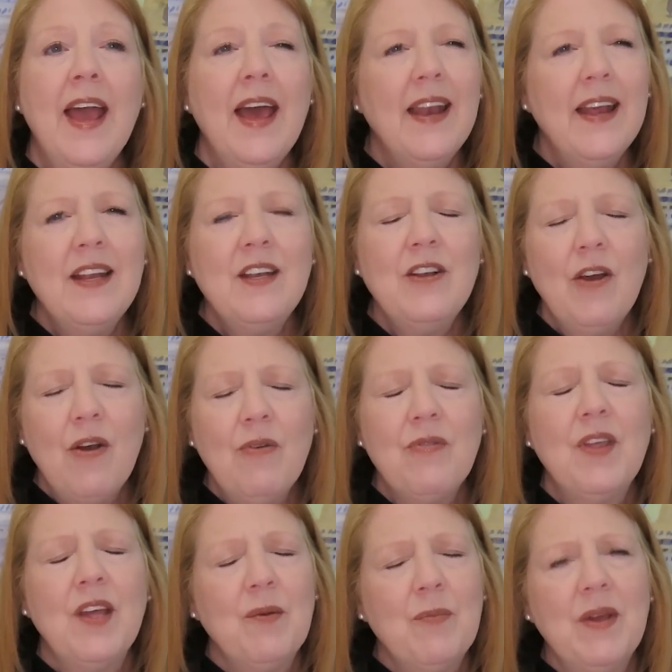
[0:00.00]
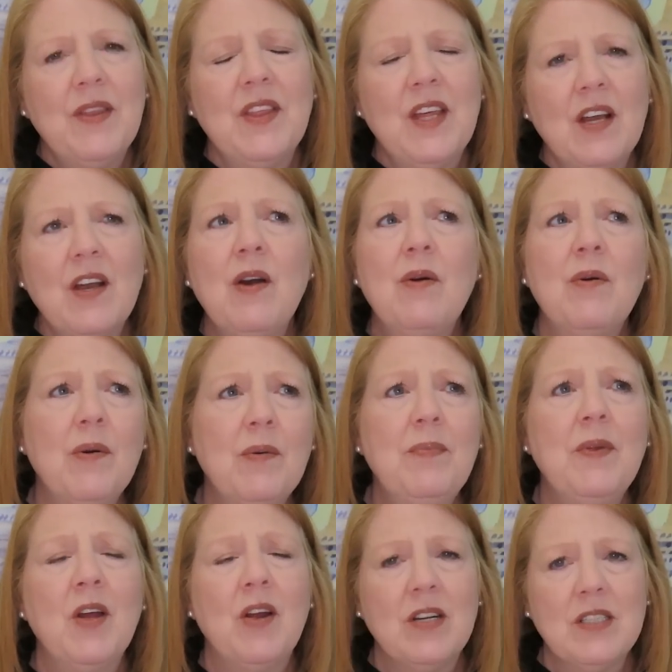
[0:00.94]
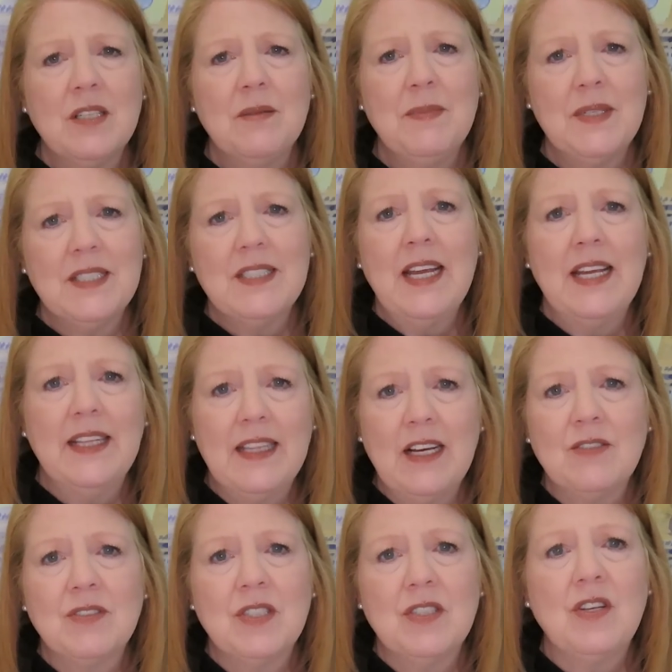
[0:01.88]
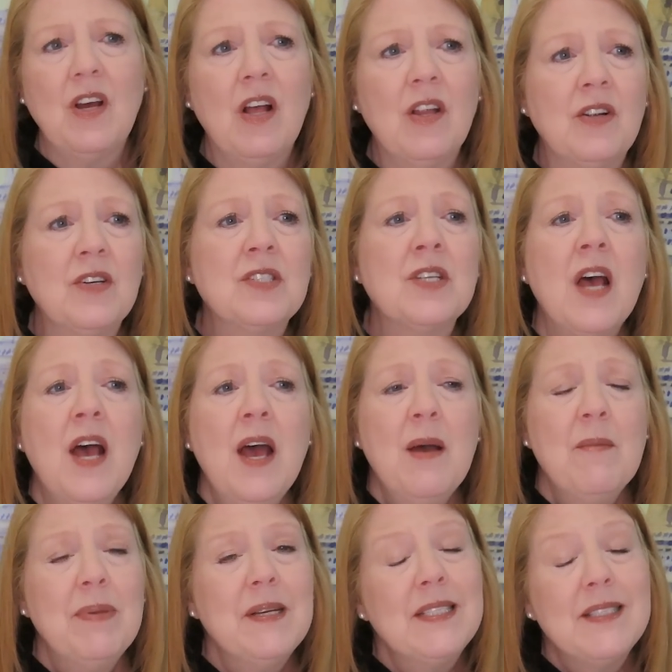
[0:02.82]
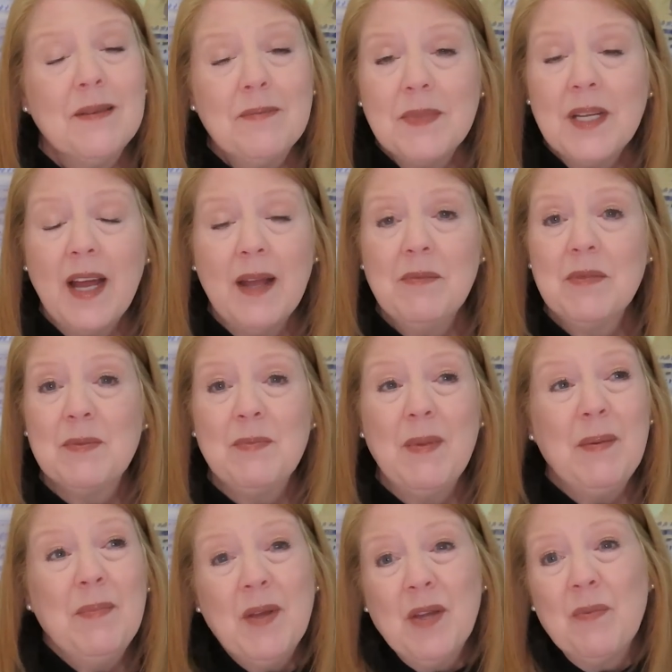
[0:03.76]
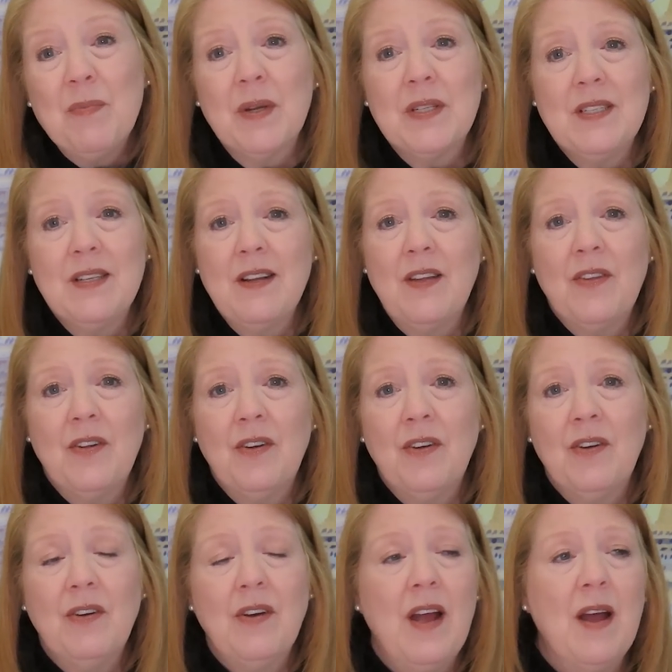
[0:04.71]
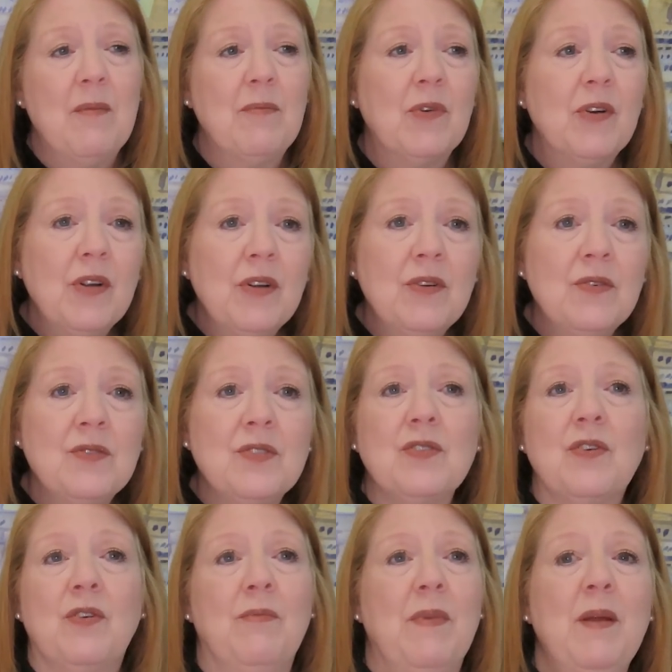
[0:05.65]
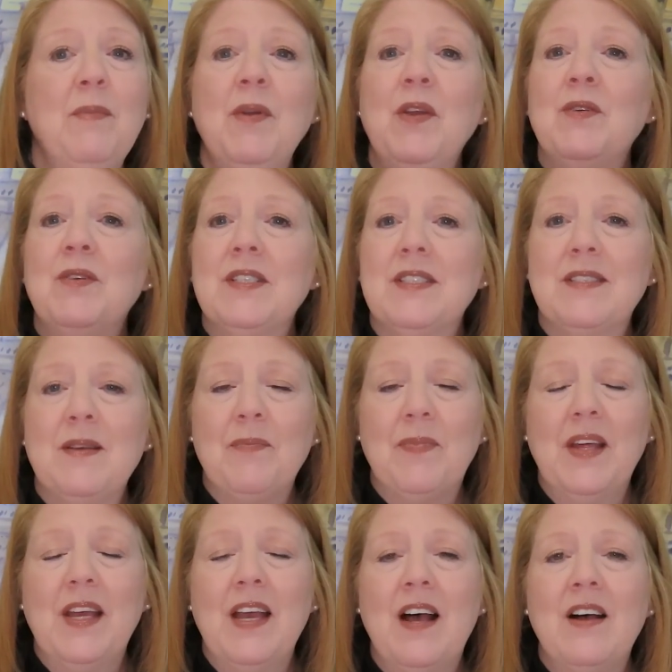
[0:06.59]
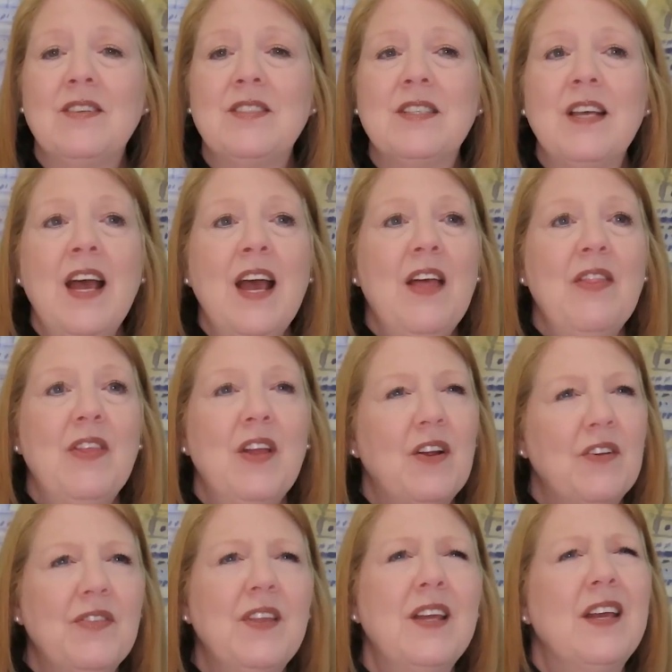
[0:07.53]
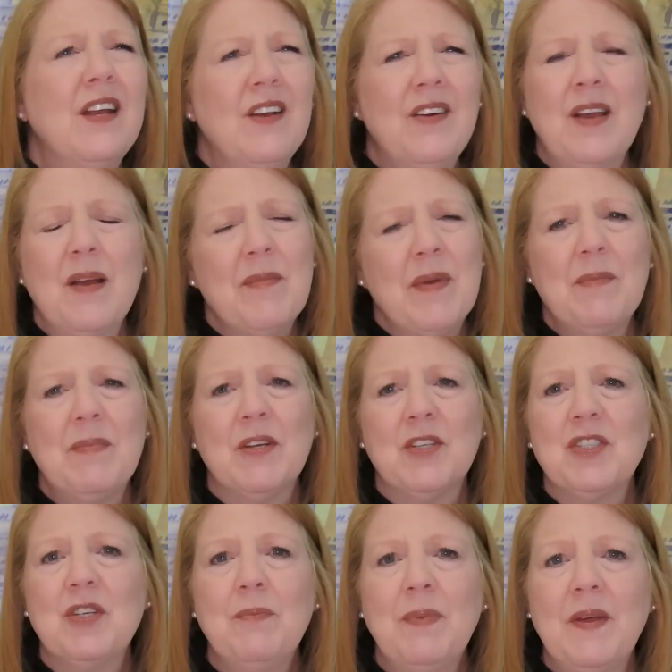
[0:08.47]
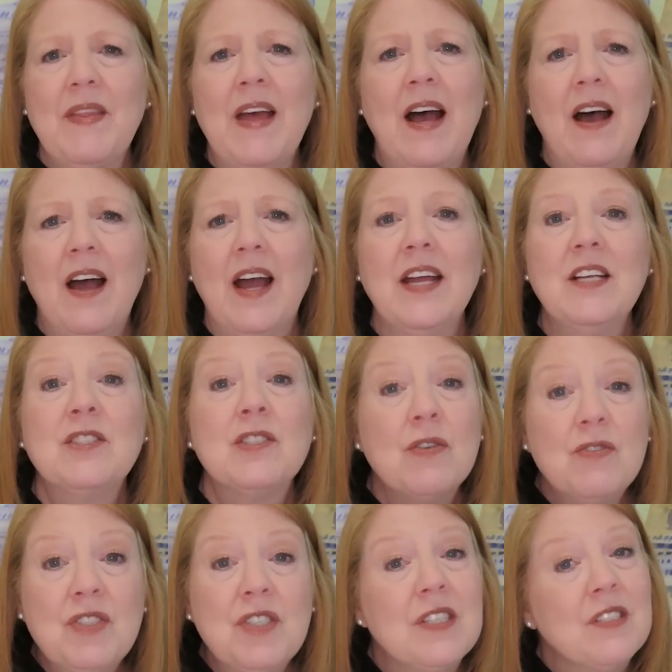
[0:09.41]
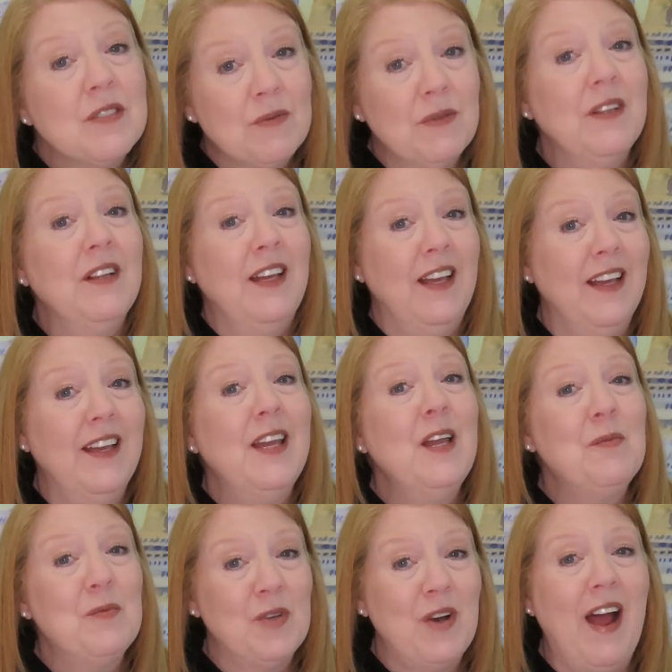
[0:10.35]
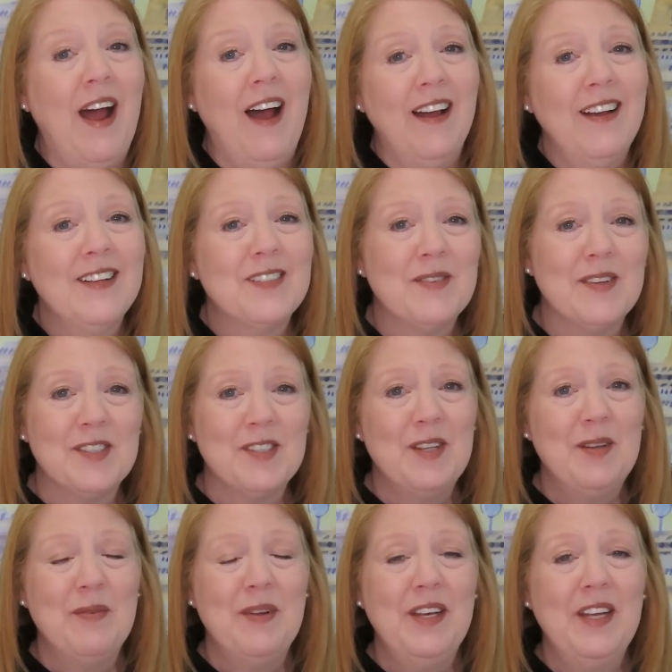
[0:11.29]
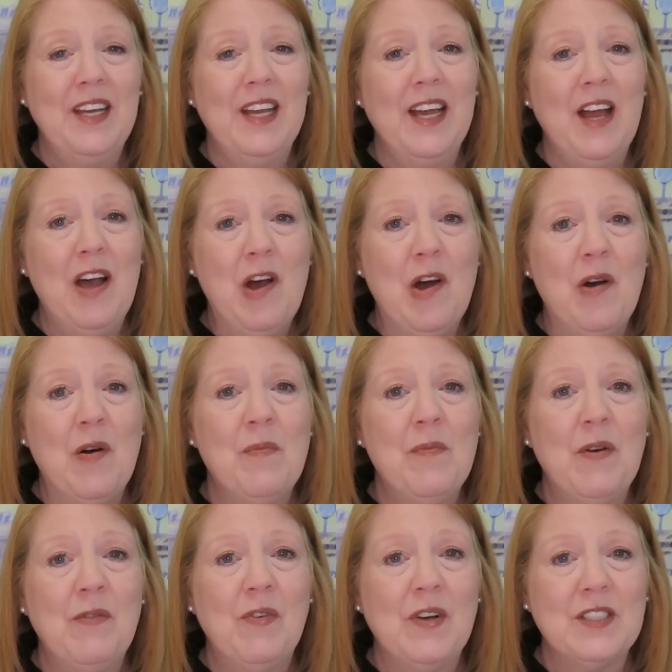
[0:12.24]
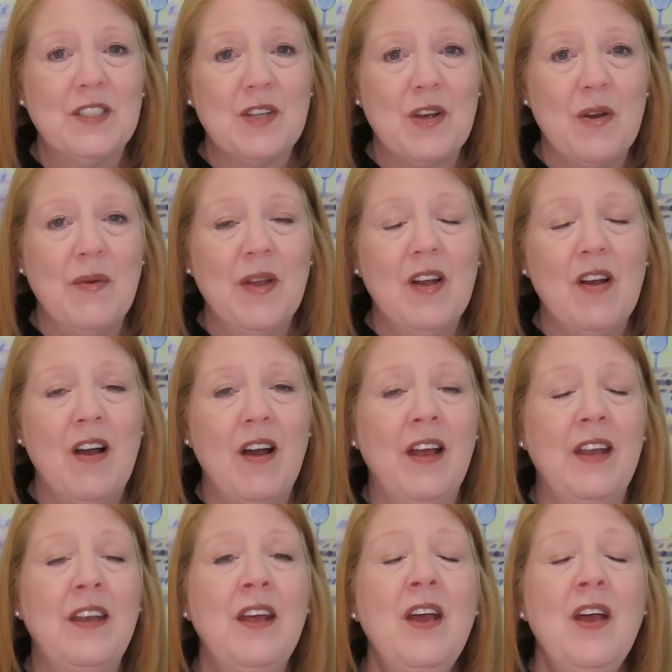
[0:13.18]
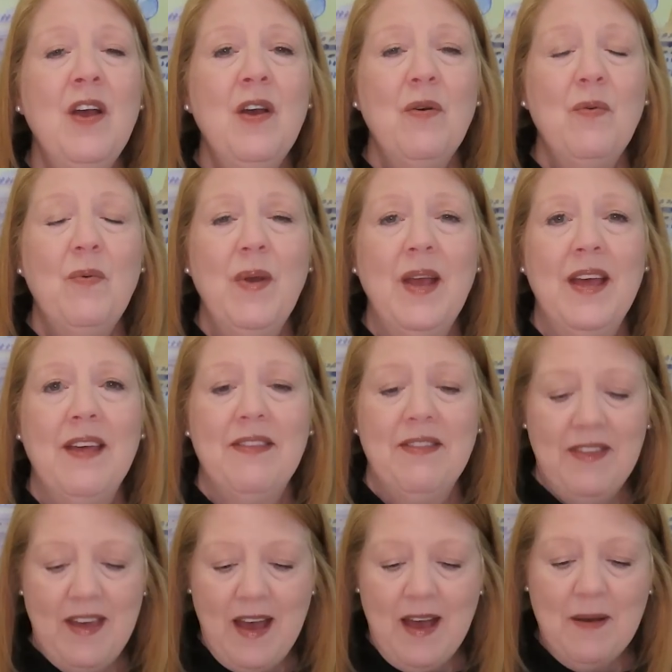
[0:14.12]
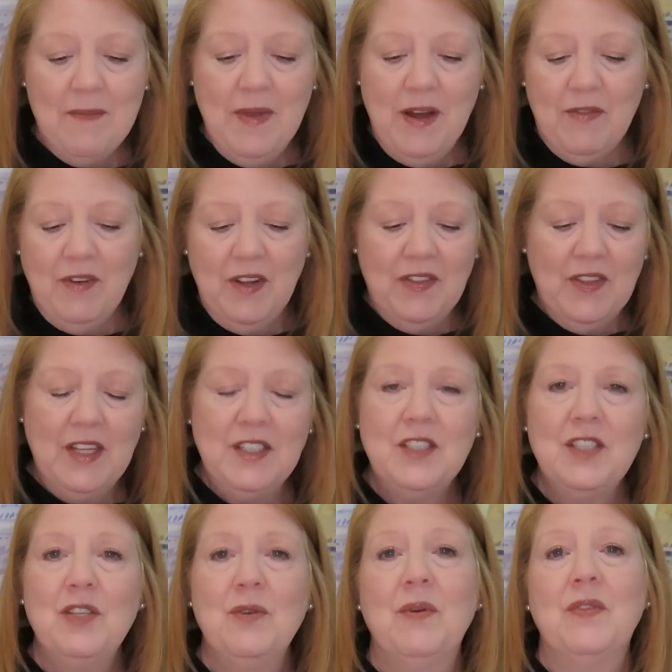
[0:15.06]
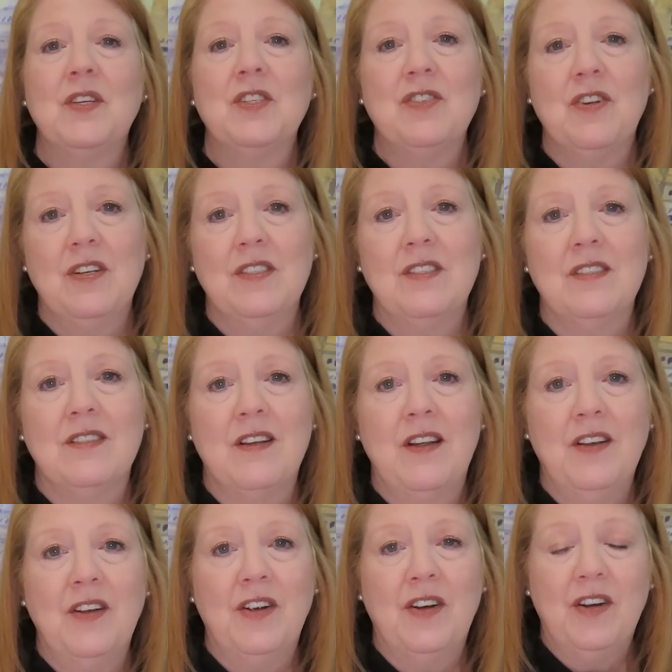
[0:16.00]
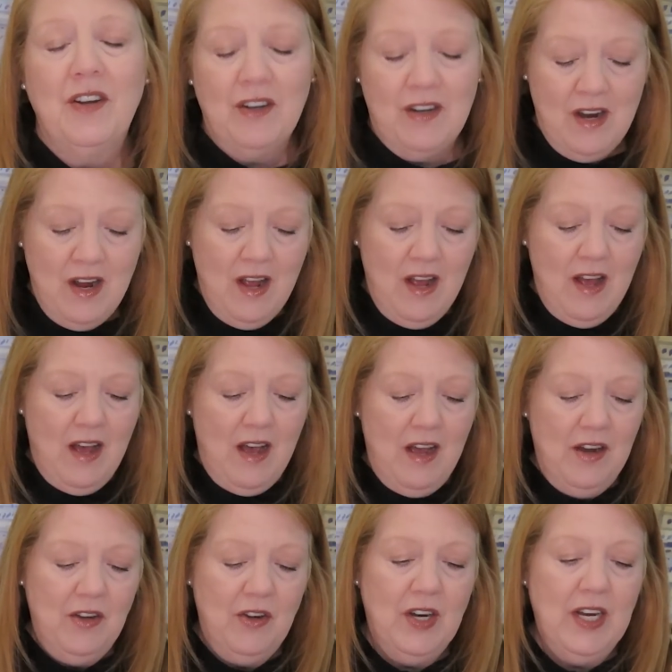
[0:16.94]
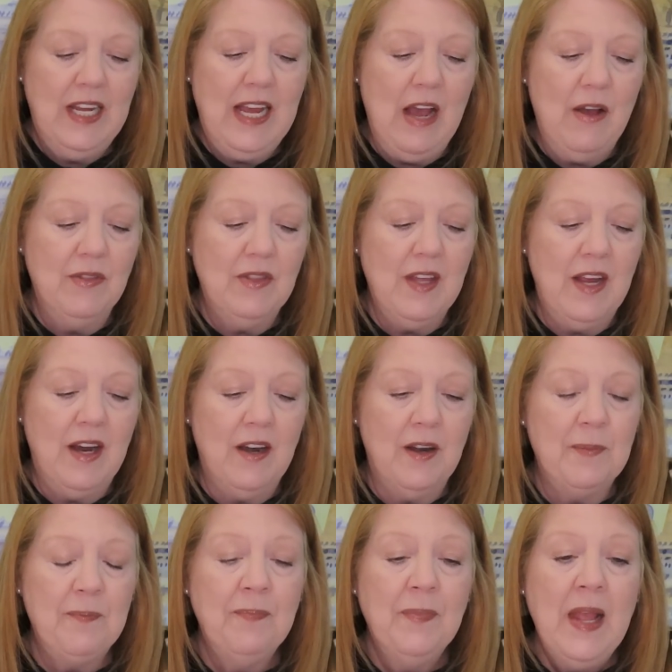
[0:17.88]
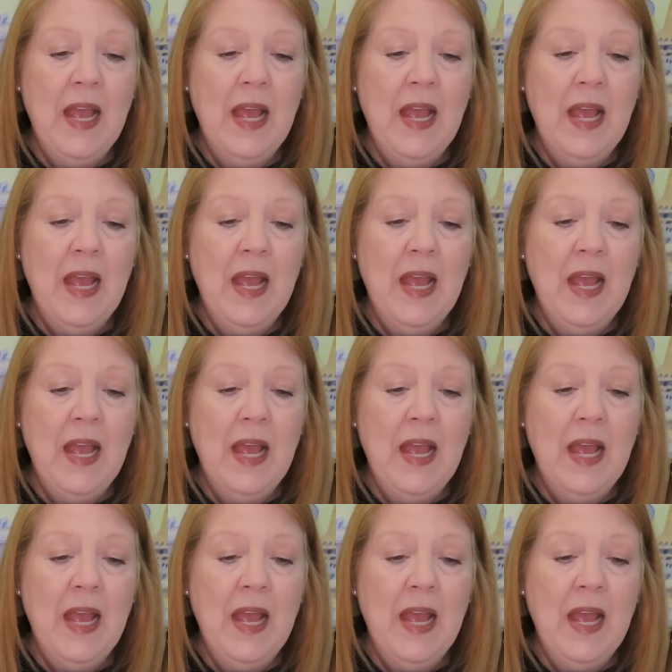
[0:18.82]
And I know that we think, oh, it would be hard to miss $8,000, but sometimes maybe you booked another cruise, or maybe you did something else that you're thinking, oh yeah, my bill should be that high. So just really keep track, especially when you get home, of what's going on with everything to do with the charges on your account there.